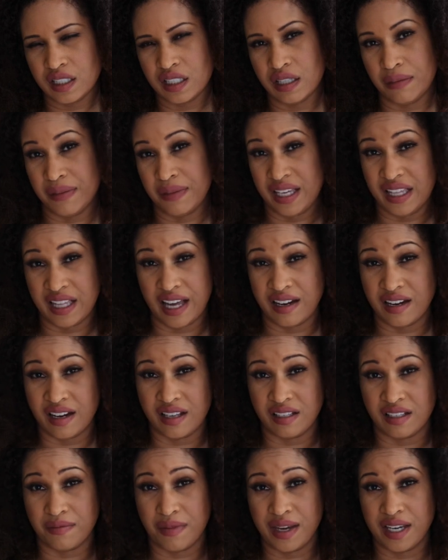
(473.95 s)
To me, that
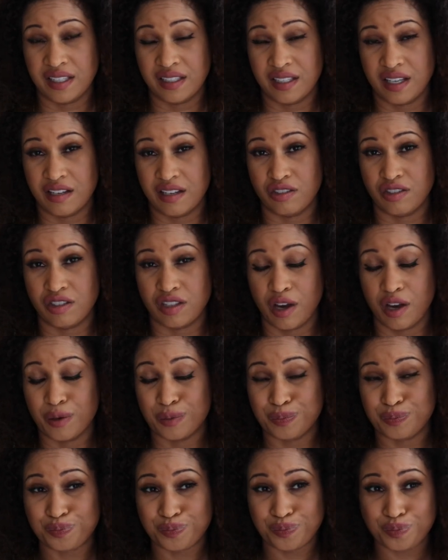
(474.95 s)
doesn't make sense. So